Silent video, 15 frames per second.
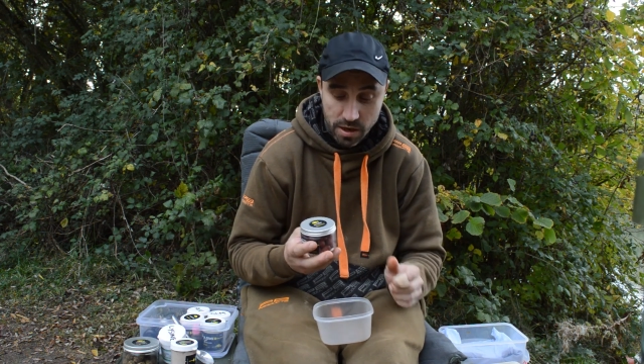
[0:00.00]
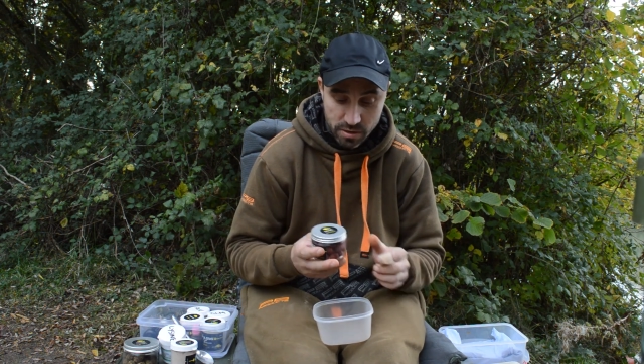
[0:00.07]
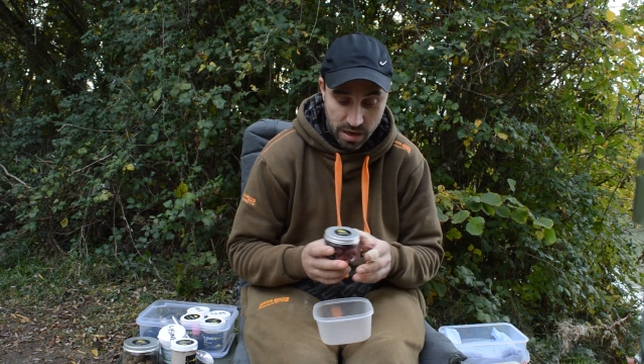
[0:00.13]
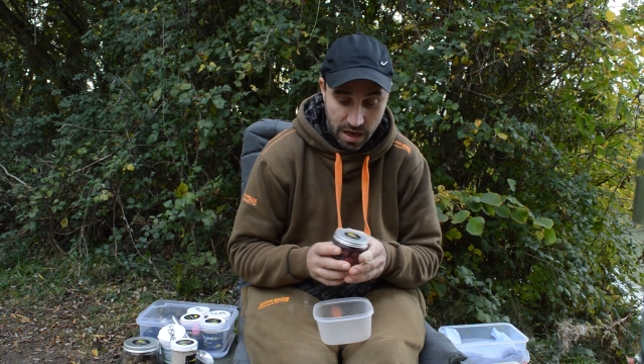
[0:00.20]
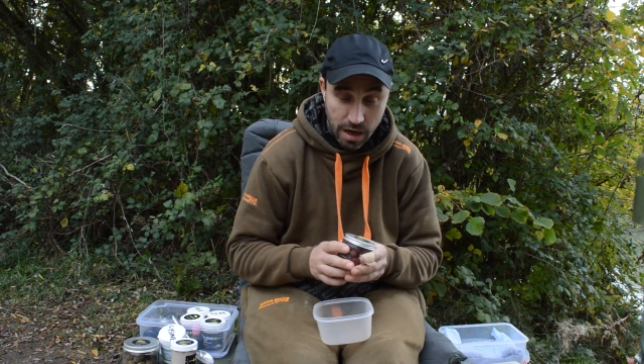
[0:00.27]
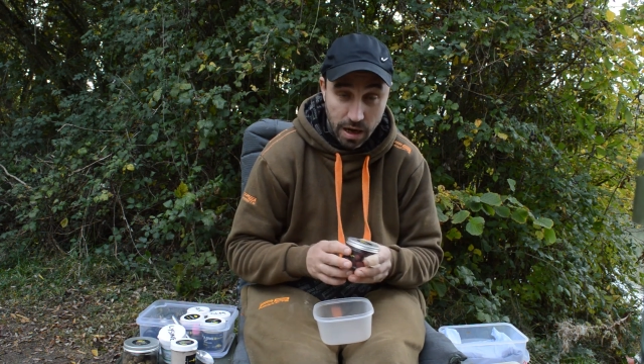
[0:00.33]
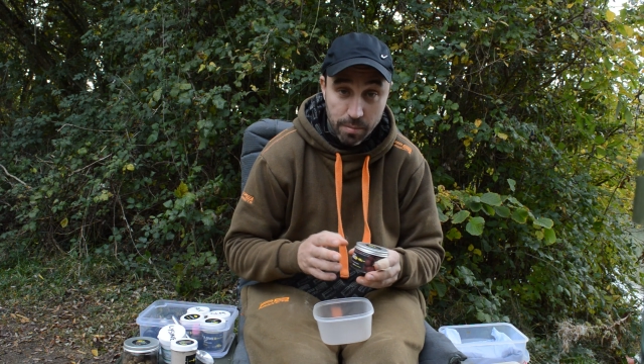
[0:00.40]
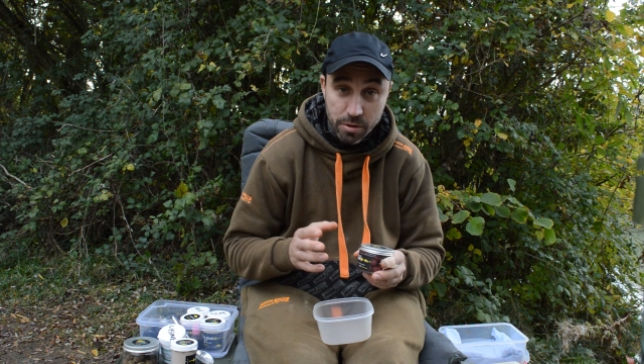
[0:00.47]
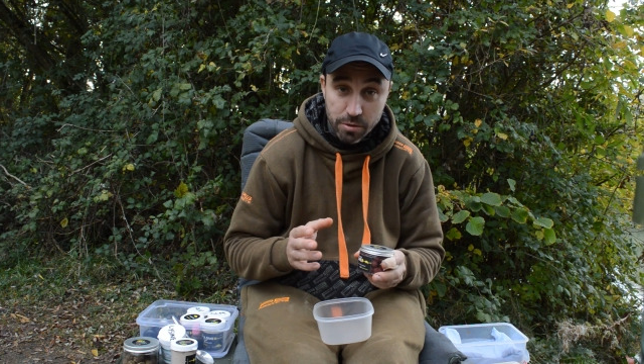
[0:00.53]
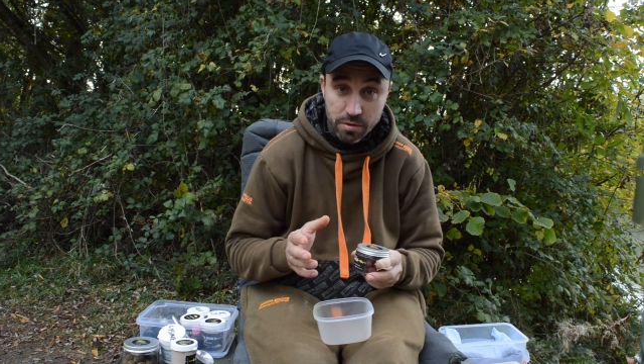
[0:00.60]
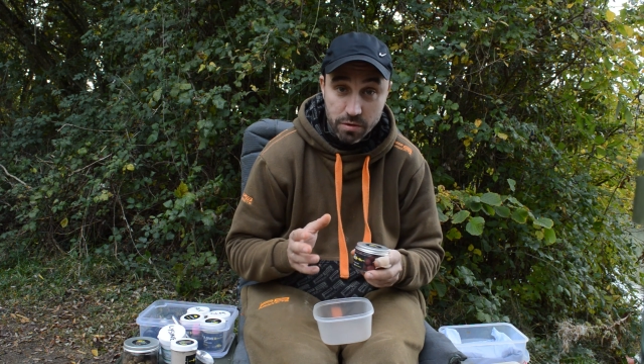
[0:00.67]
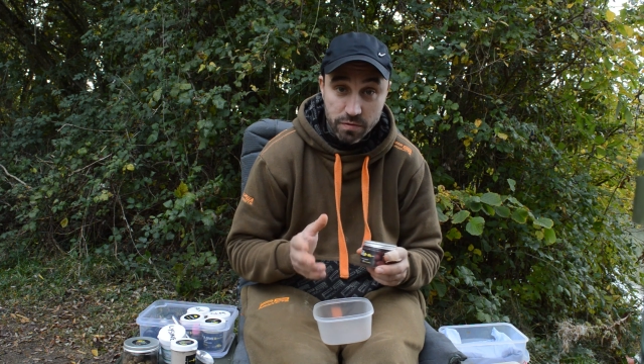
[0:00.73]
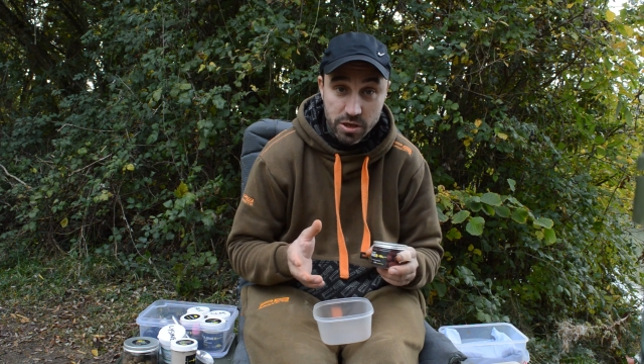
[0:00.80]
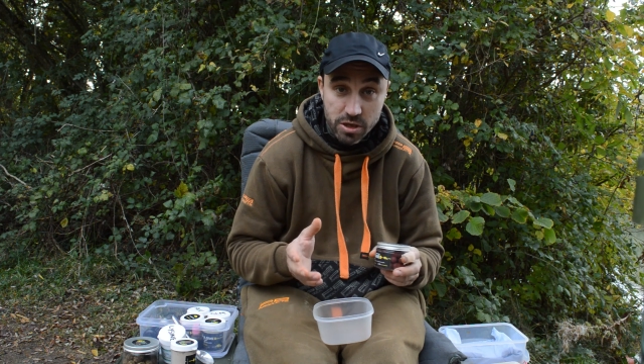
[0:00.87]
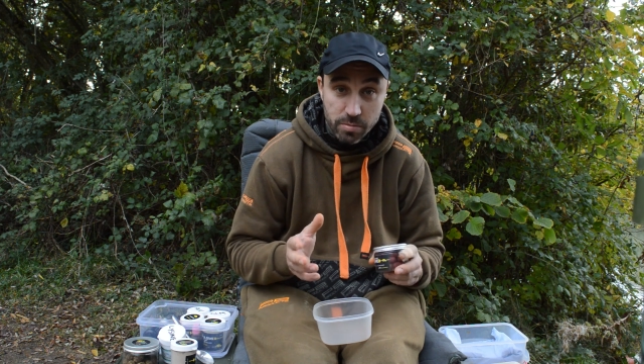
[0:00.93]
Like I say, I'm
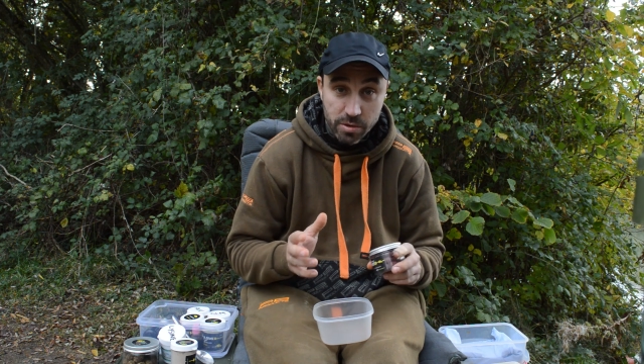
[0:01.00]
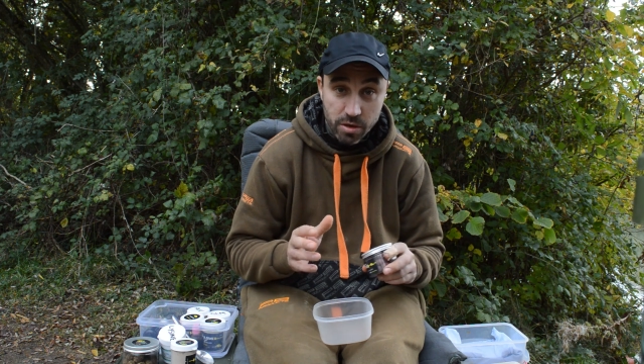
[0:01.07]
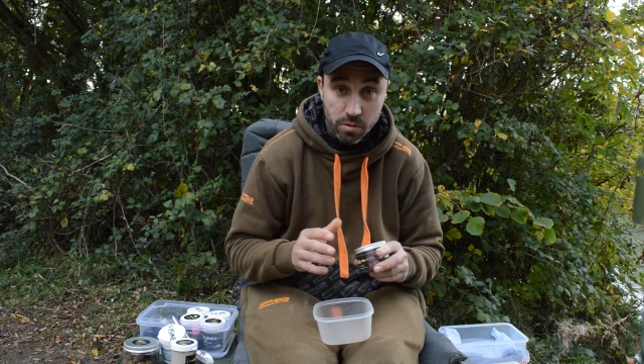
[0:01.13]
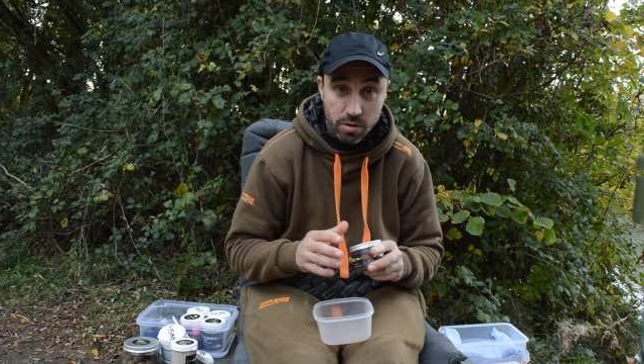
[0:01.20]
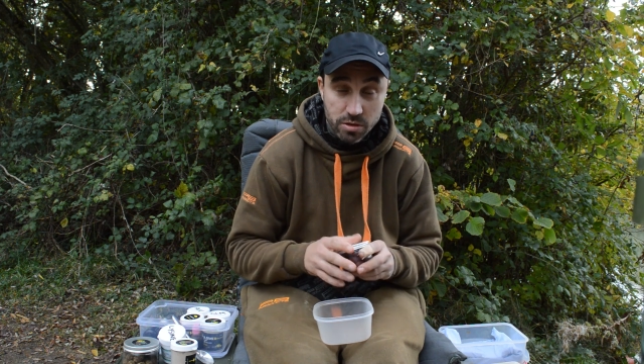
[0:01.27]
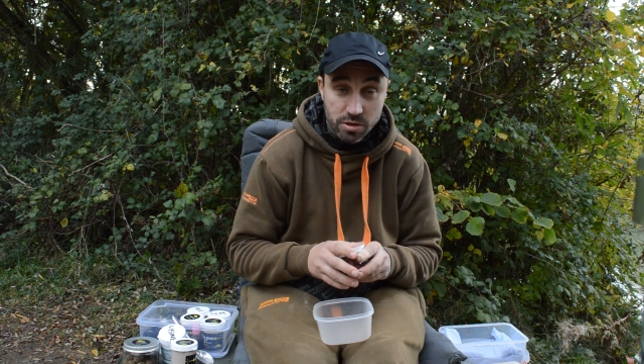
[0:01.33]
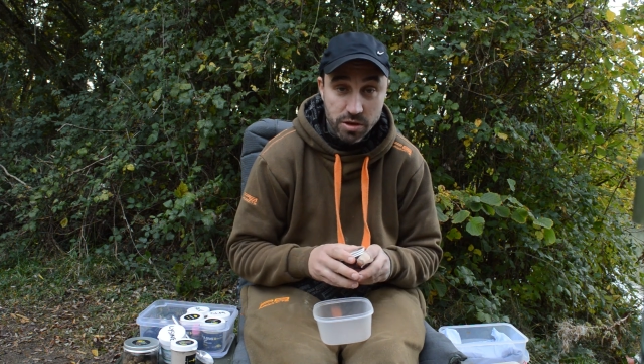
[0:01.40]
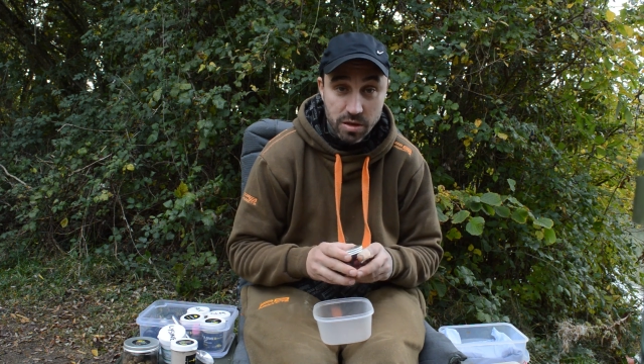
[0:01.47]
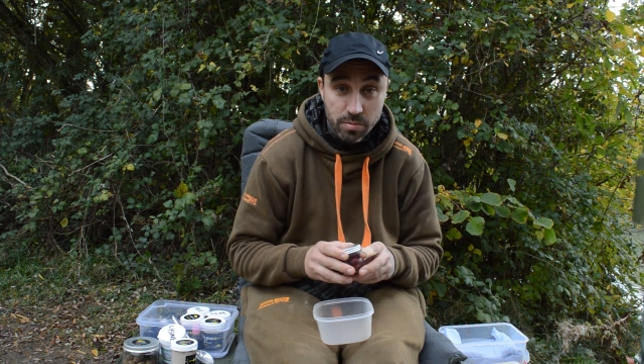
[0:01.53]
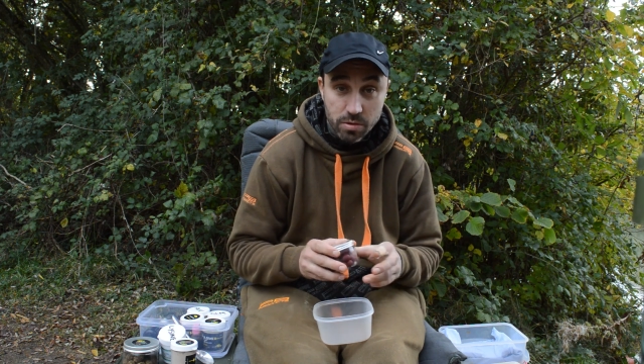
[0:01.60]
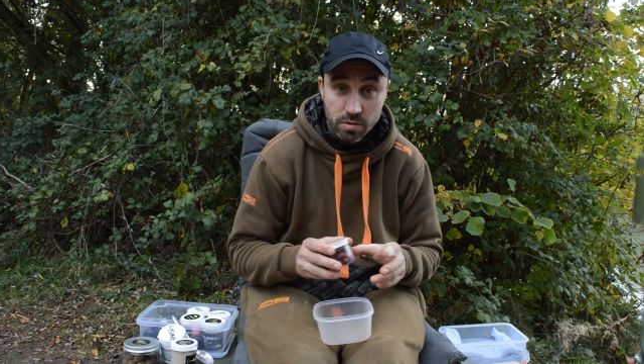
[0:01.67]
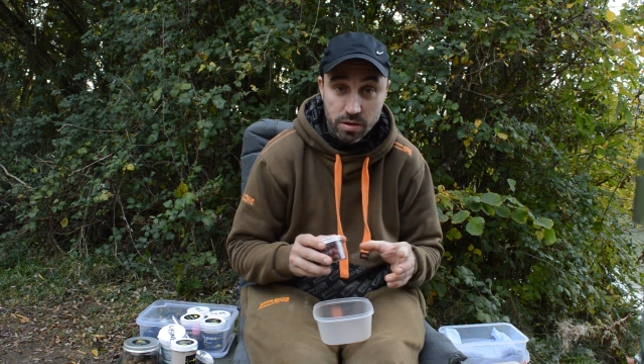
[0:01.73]
doing the fish meal ones here,